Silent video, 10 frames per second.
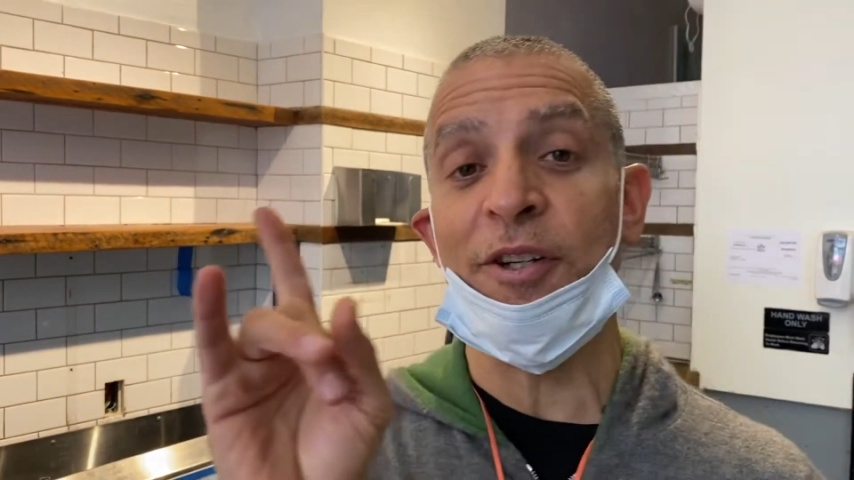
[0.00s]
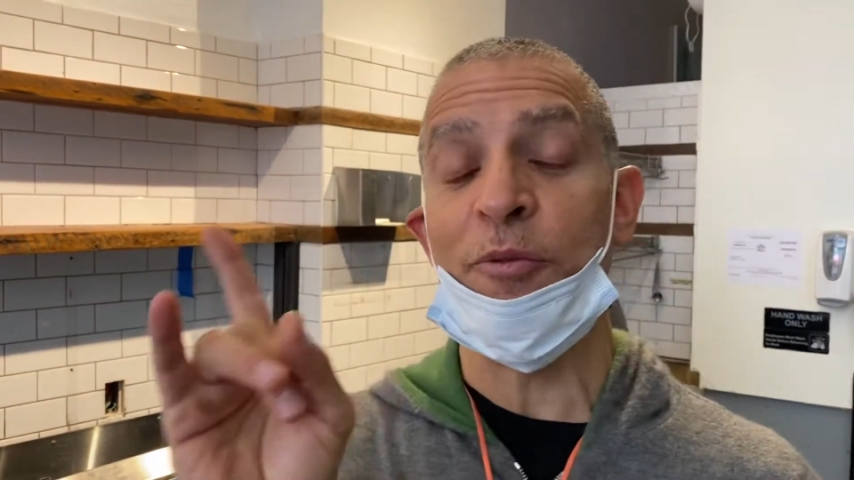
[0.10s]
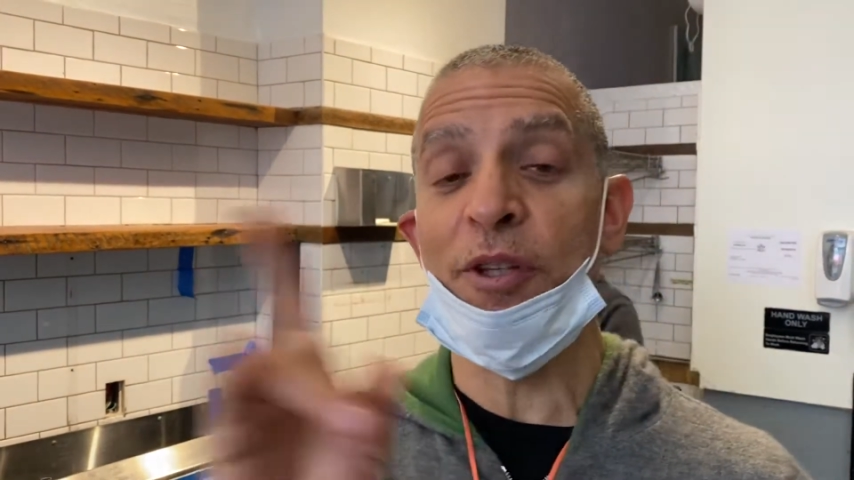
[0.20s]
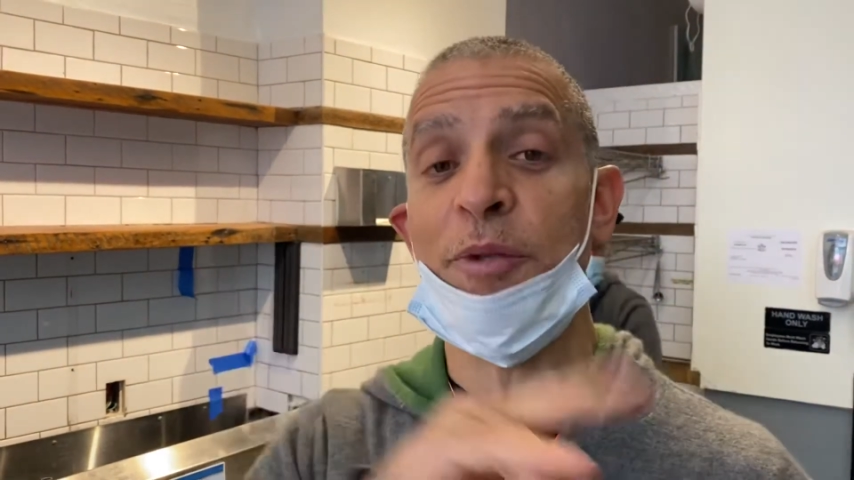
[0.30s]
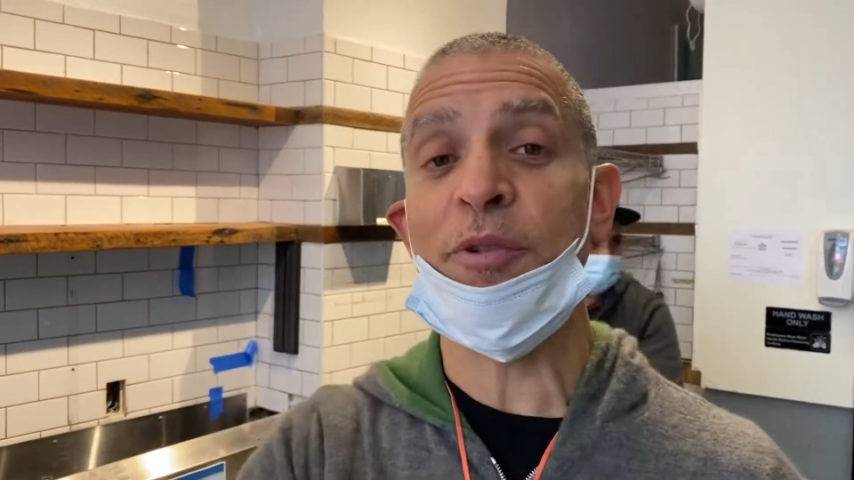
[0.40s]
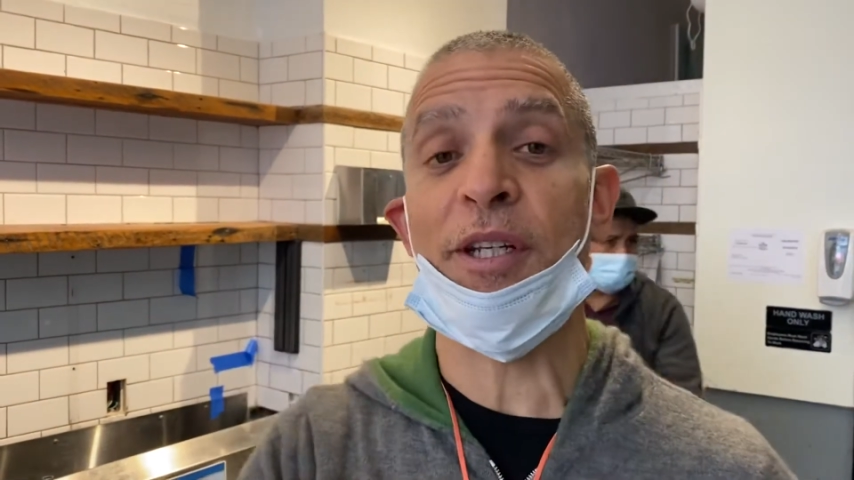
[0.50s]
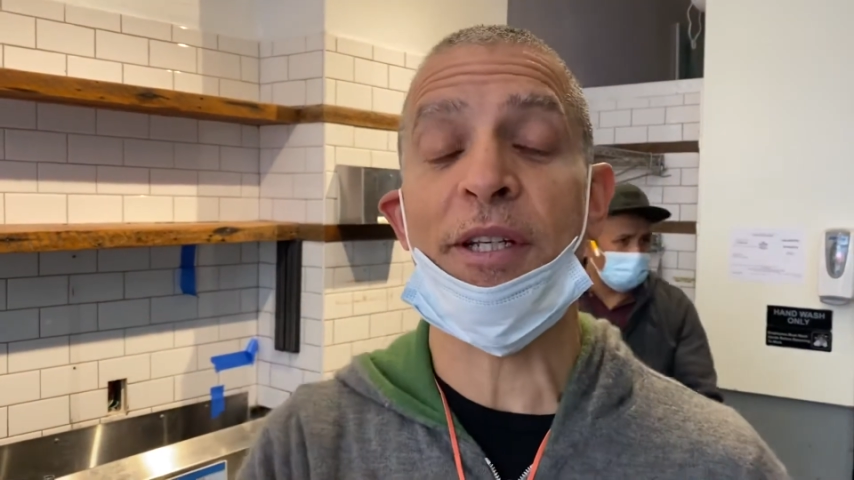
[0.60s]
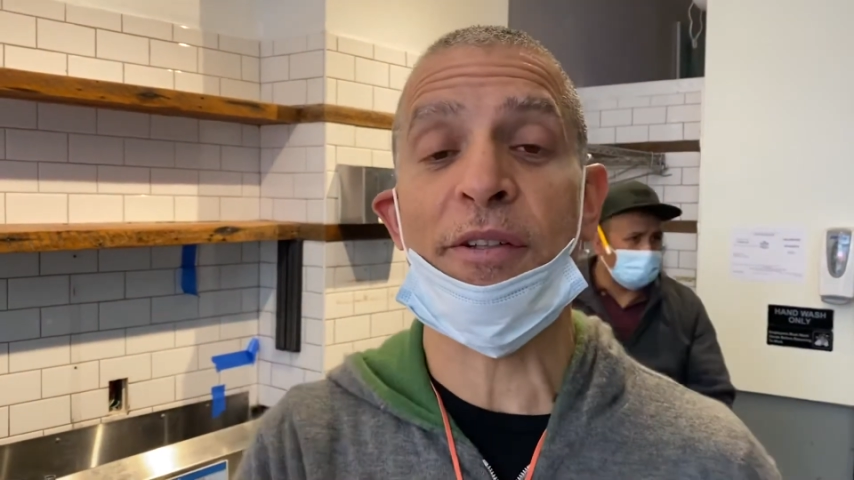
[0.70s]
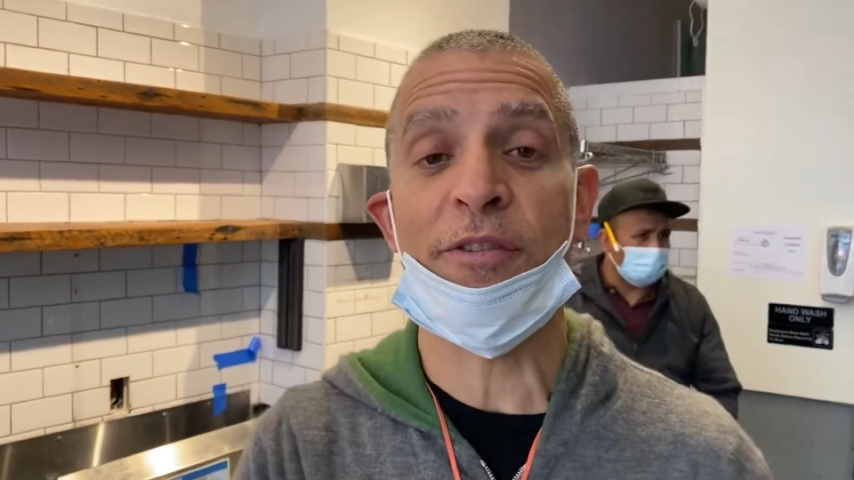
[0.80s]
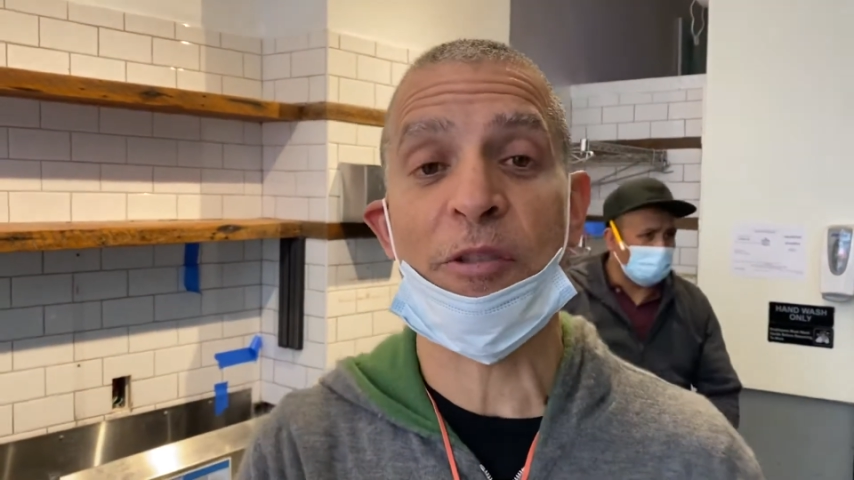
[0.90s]
really
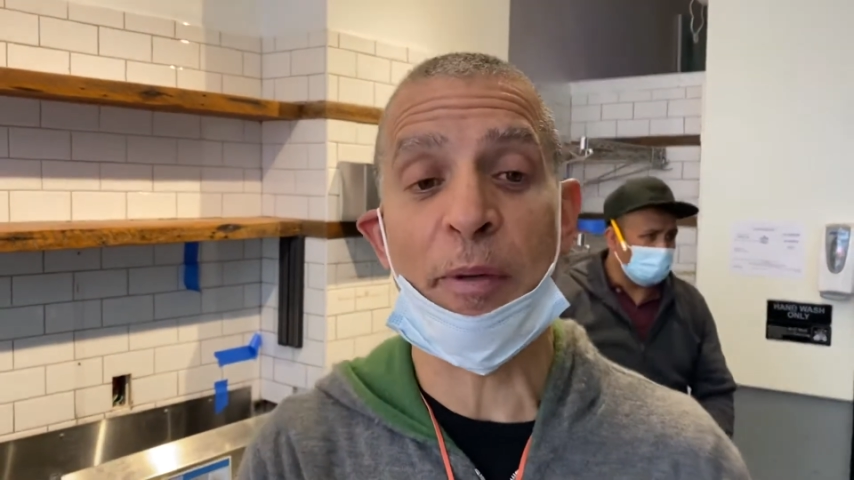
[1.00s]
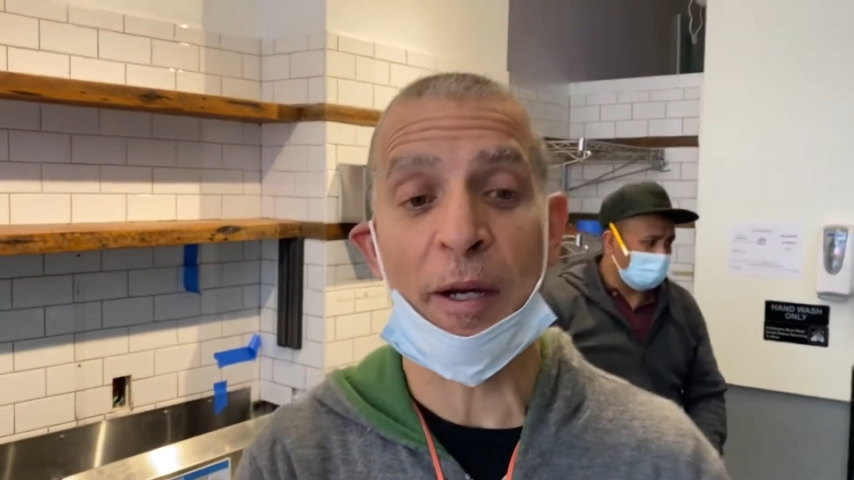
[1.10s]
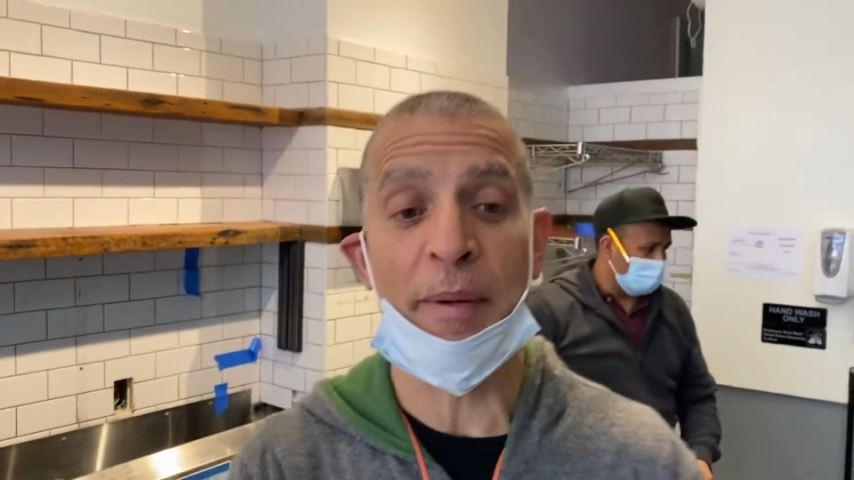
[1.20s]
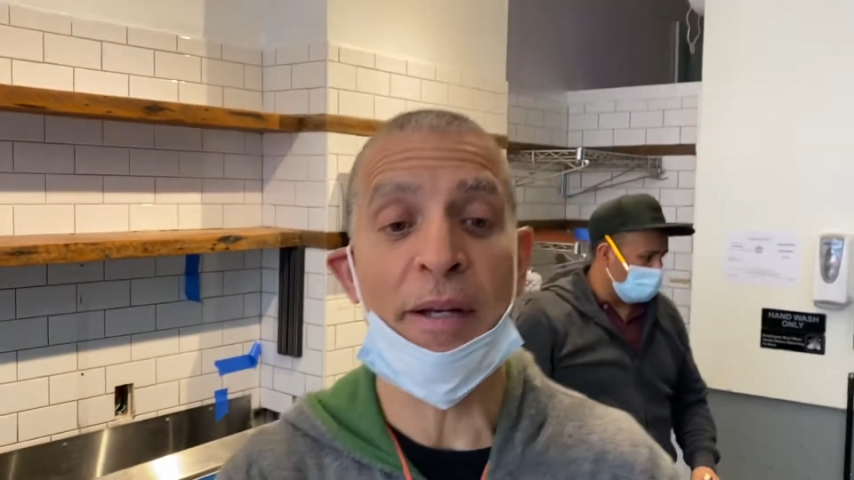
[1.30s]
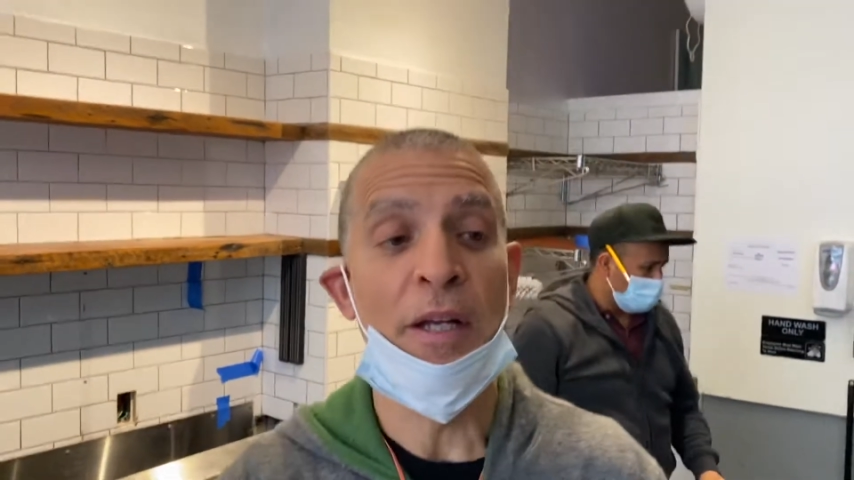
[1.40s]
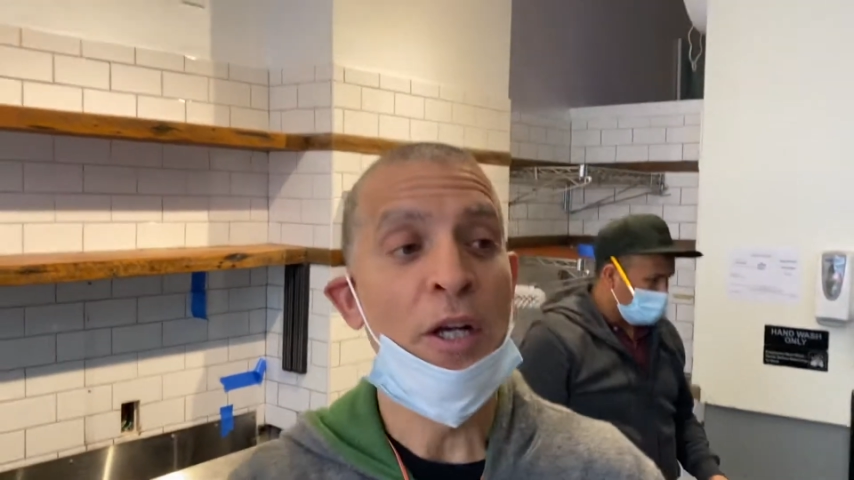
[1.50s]
ridiculous experiment.